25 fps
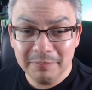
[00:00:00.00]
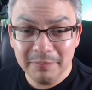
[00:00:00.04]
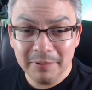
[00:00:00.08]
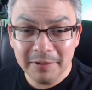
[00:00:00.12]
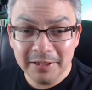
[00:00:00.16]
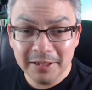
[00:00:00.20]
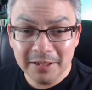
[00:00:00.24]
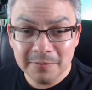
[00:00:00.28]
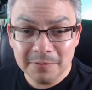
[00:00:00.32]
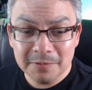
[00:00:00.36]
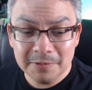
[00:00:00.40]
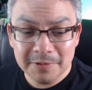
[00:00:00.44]

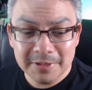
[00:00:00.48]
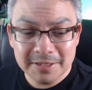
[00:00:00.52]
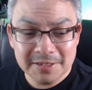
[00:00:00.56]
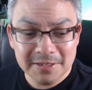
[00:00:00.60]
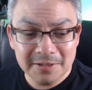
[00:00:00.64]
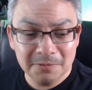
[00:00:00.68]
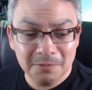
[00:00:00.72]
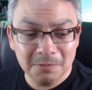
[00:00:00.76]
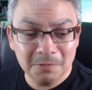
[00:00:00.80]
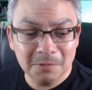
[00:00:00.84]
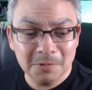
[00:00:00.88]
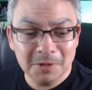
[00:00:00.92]
playable as
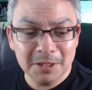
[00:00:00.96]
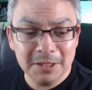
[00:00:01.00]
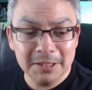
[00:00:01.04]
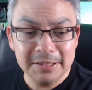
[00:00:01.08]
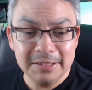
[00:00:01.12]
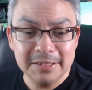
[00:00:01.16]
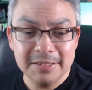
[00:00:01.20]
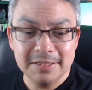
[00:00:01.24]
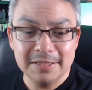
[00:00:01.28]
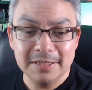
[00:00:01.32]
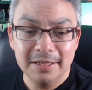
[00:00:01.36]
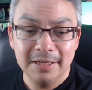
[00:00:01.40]
it
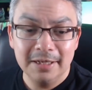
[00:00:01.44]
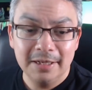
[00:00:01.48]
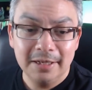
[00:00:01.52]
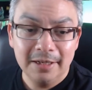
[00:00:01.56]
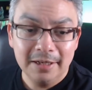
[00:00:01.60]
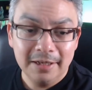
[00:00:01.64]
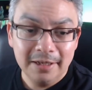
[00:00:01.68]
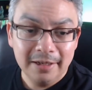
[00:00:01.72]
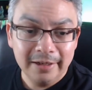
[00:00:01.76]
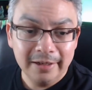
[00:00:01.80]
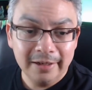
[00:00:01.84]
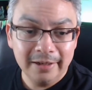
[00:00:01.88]
was.
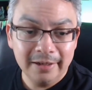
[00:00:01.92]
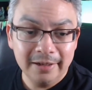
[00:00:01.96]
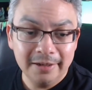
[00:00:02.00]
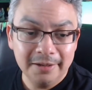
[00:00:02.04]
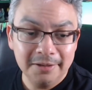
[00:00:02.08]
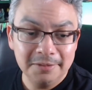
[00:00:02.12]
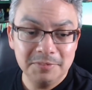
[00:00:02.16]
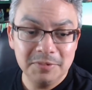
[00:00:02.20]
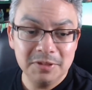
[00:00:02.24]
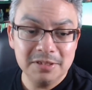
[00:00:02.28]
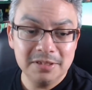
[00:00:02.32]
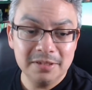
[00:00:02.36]

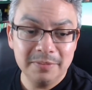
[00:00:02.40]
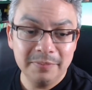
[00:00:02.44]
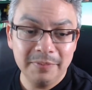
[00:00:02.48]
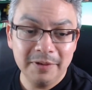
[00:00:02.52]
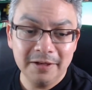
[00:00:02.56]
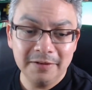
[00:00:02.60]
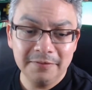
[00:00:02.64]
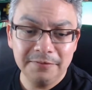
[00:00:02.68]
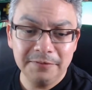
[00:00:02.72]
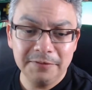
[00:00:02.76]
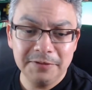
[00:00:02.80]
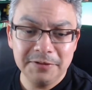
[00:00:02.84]
Just
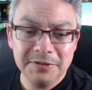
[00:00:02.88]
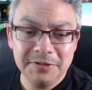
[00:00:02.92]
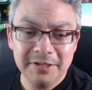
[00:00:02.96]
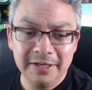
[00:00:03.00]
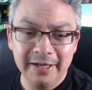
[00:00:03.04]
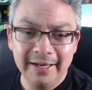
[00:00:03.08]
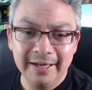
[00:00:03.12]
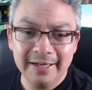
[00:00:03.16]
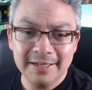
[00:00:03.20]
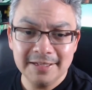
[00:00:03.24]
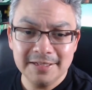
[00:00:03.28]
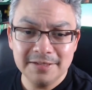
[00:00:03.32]
upon first
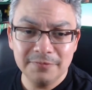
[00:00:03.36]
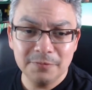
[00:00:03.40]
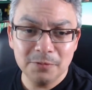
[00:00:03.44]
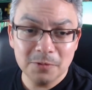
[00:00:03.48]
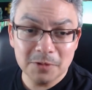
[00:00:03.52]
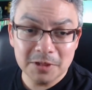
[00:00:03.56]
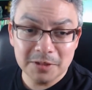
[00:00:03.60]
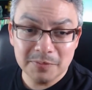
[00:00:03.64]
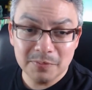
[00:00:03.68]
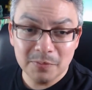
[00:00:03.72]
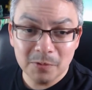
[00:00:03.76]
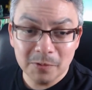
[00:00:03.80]
glance,
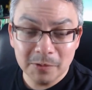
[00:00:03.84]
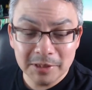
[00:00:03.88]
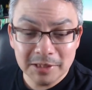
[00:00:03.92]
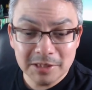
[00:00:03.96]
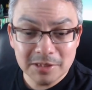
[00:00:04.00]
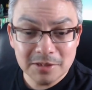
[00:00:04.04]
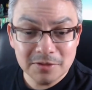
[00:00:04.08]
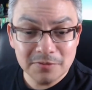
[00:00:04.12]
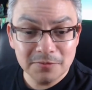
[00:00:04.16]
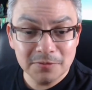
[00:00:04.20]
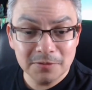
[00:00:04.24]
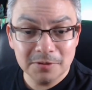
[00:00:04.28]
40
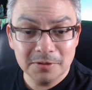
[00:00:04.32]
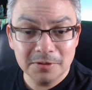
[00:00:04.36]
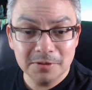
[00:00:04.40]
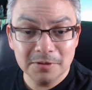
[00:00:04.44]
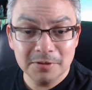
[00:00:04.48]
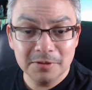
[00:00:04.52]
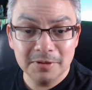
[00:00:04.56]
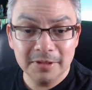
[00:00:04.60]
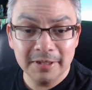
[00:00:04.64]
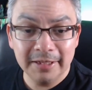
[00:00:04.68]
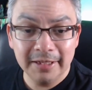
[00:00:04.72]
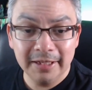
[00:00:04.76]
points
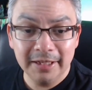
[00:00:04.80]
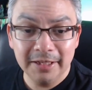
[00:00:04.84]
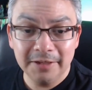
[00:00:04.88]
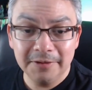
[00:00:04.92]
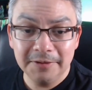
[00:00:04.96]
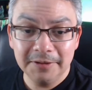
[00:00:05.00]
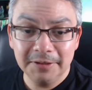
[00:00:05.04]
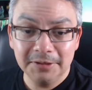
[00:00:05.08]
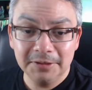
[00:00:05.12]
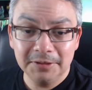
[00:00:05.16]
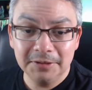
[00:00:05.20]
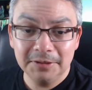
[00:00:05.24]
for a
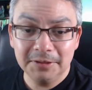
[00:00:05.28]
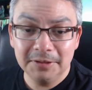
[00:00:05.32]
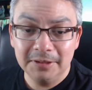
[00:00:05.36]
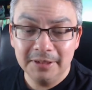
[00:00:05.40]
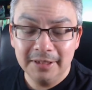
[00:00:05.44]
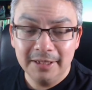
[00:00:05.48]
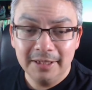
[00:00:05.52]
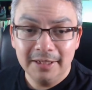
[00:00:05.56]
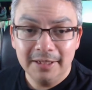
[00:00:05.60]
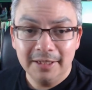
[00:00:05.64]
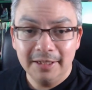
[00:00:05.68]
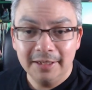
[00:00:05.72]

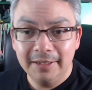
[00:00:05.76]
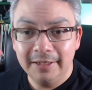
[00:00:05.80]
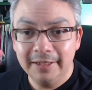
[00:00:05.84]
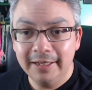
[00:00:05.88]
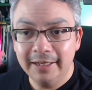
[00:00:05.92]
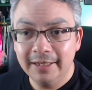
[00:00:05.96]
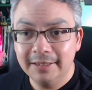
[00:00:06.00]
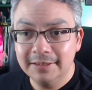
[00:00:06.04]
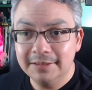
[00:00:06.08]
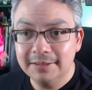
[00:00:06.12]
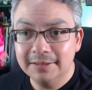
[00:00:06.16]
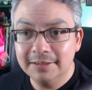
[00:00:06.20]
character
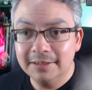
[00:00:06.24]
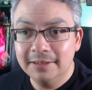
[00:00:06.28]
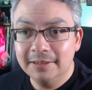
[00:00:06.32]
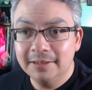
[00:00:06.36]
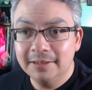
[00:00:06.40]
that